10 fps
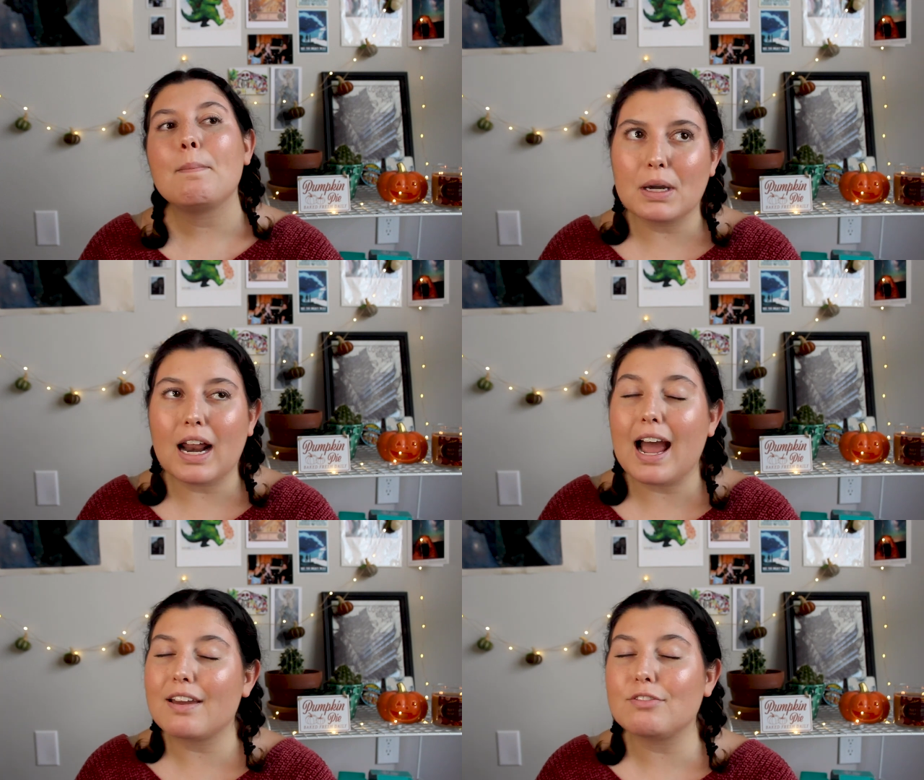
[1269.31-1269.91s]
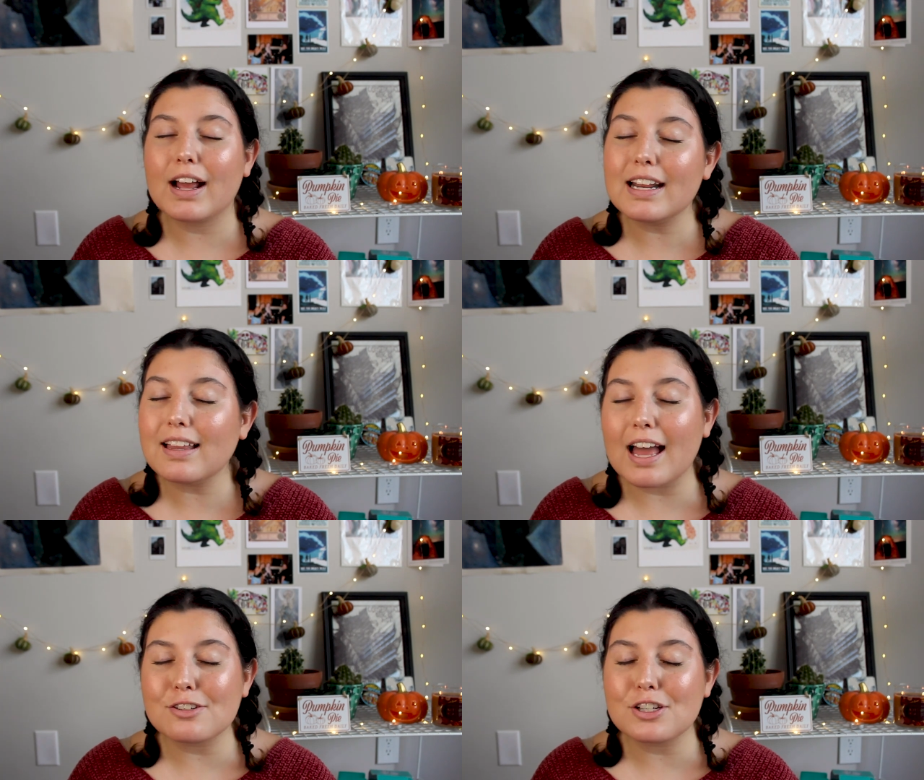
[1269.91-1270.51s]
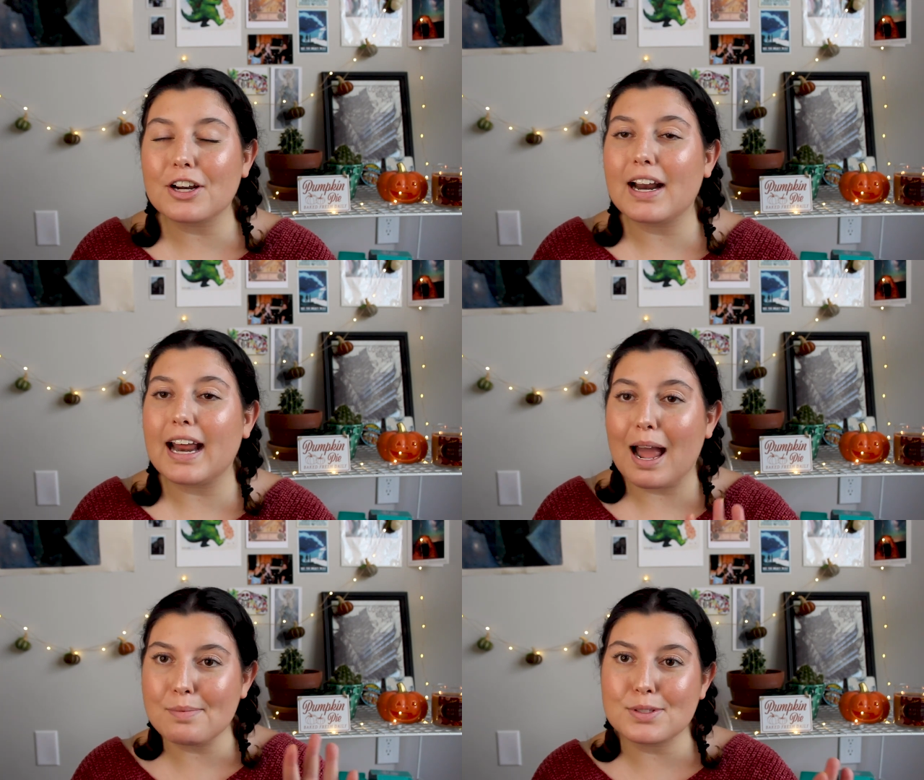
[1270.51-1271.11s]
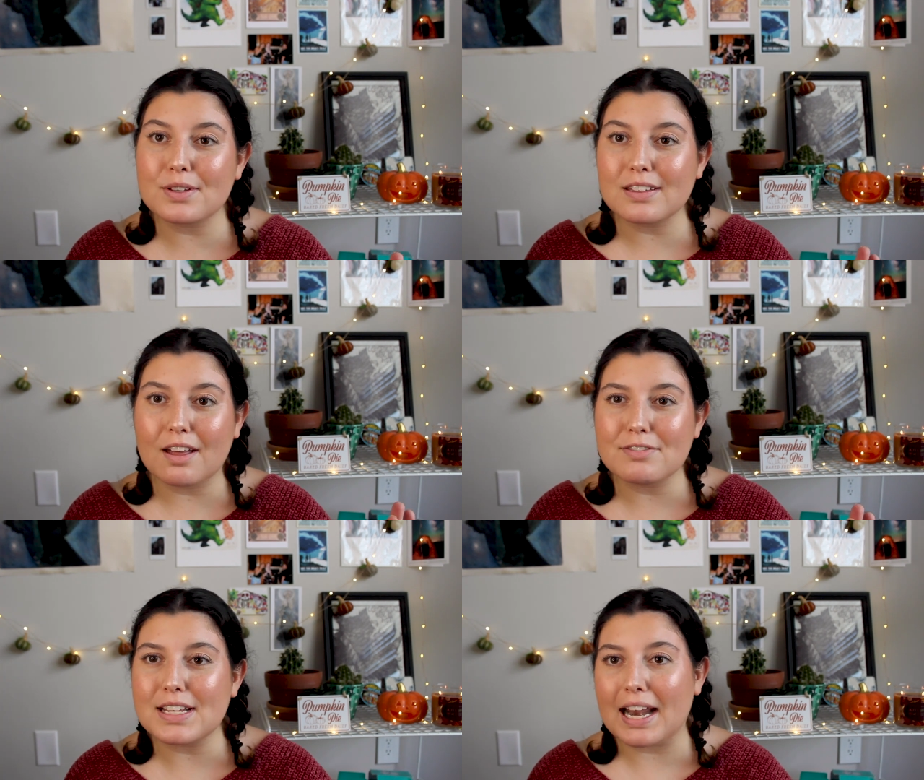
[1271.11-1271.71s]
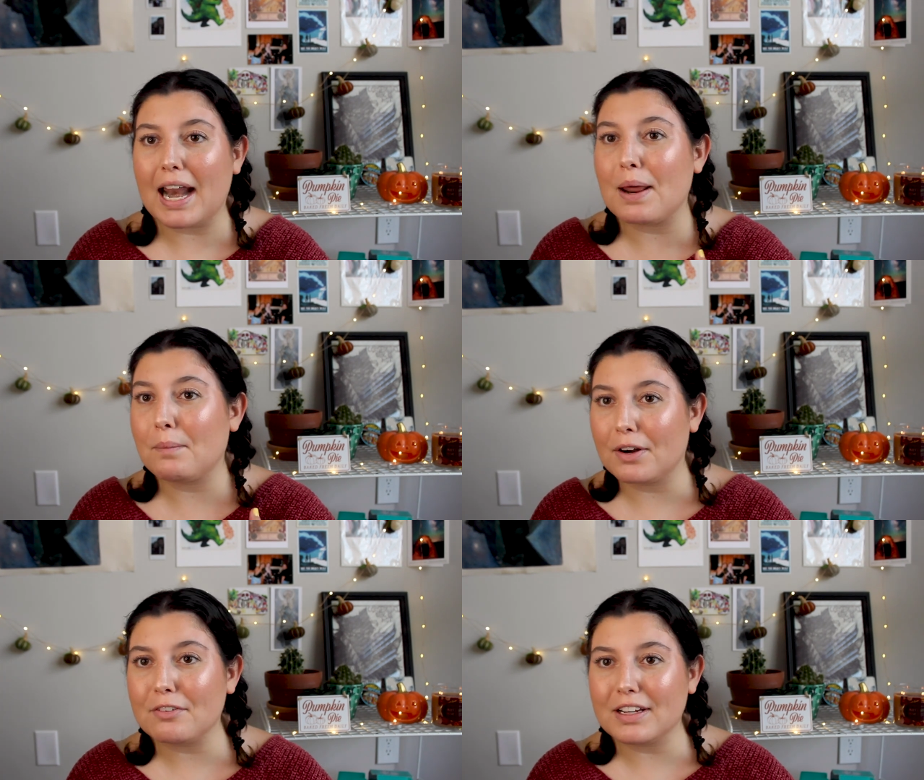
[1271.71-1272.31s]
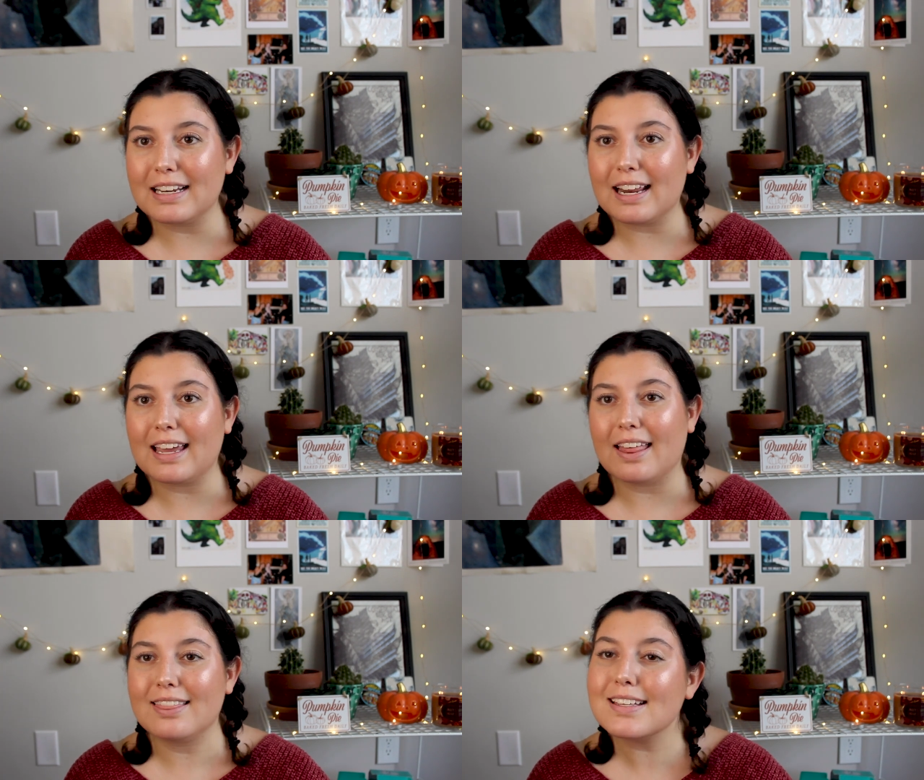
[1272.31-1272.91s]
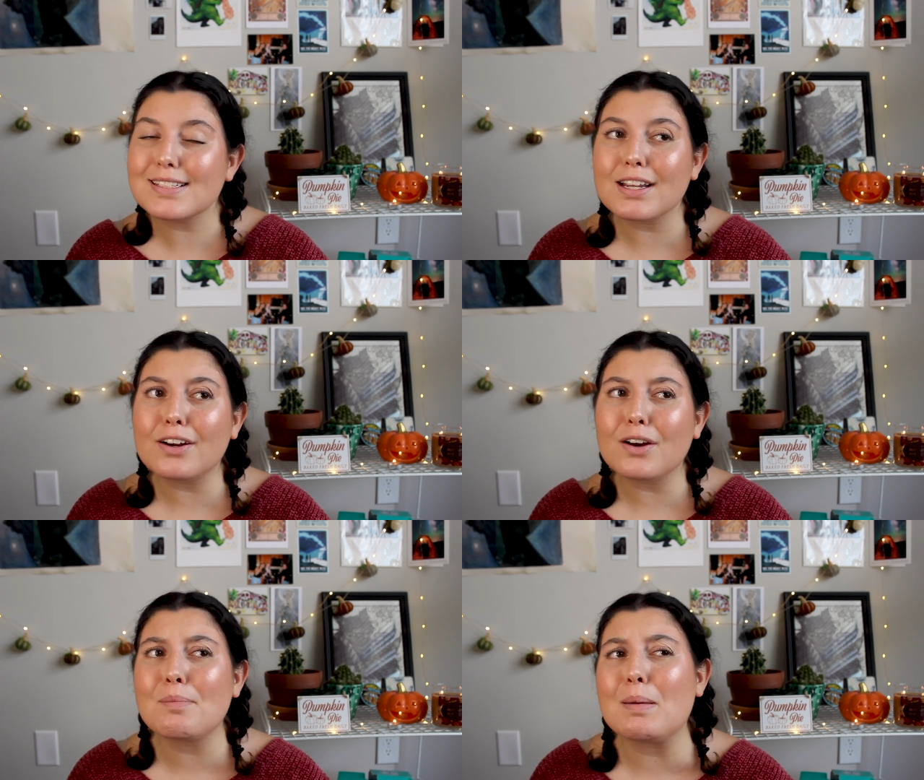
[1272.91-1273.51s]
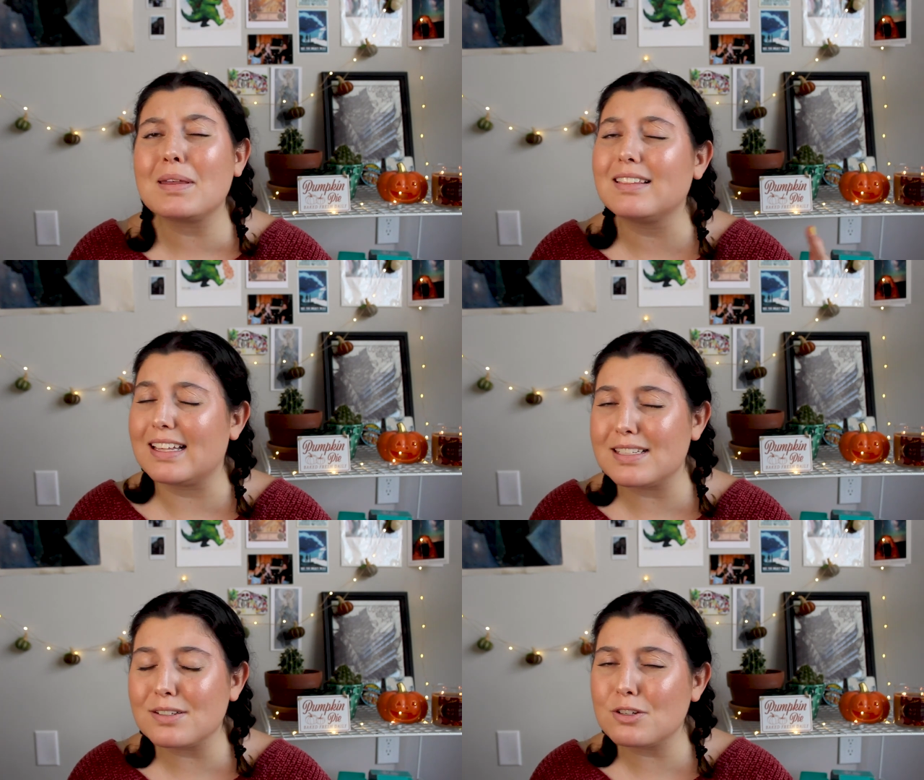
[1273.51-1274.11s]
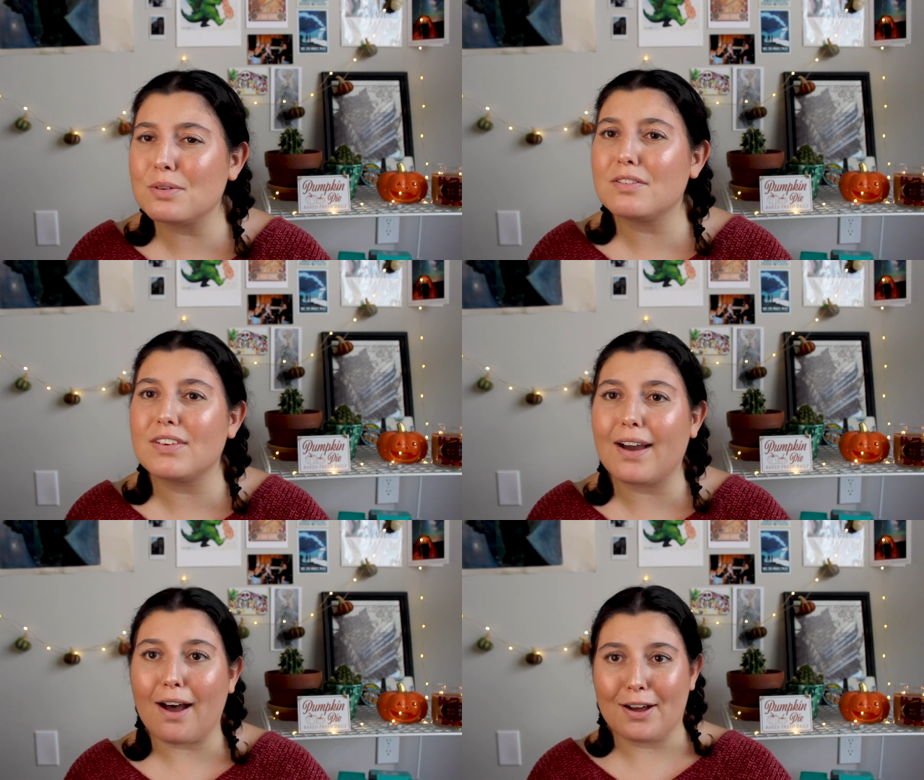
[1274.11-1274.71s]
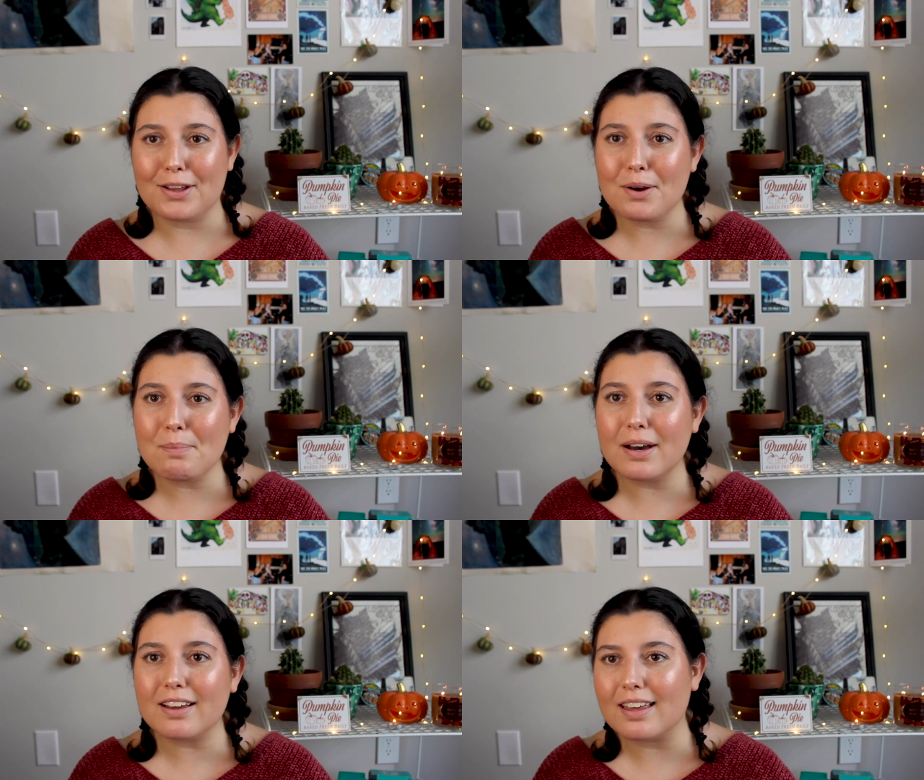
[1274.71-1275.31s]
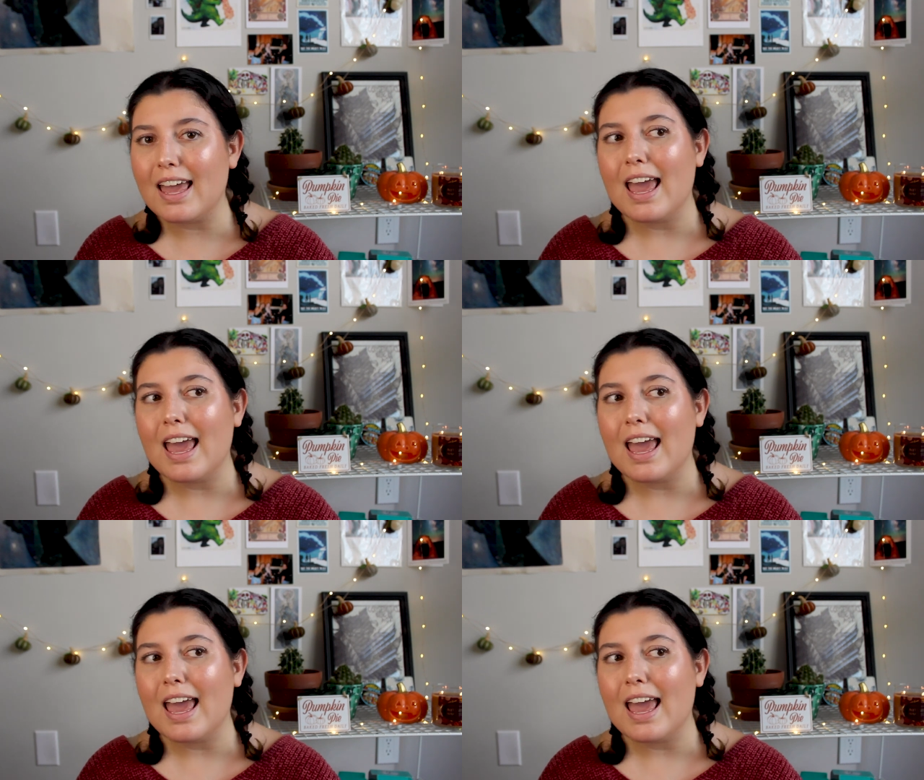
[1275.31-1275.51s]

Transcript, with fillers: but I read it last year and I absolutely loved it and I want to read it again this year or maybe listen to it via audiobook.